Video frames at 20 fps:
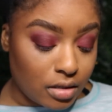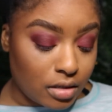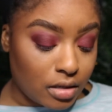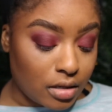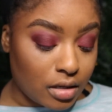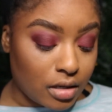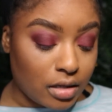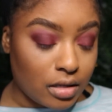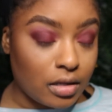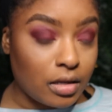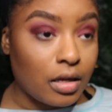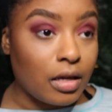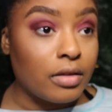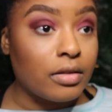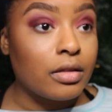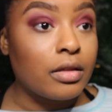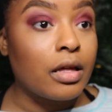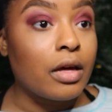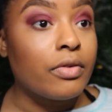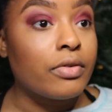And
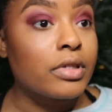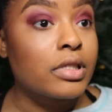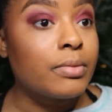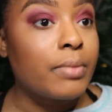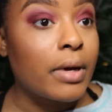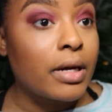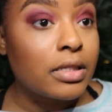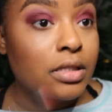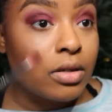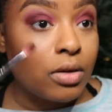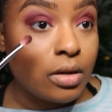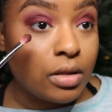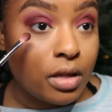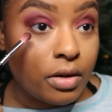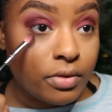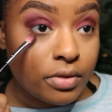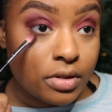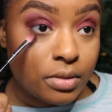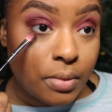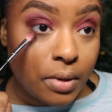either they respect it or they
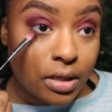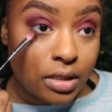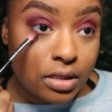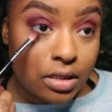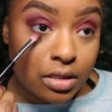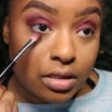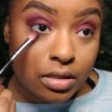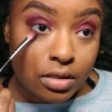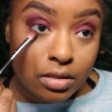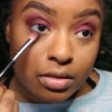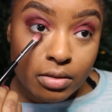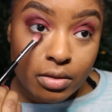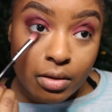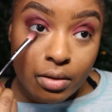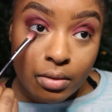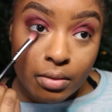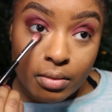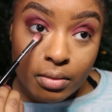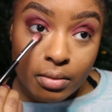respect it, you know?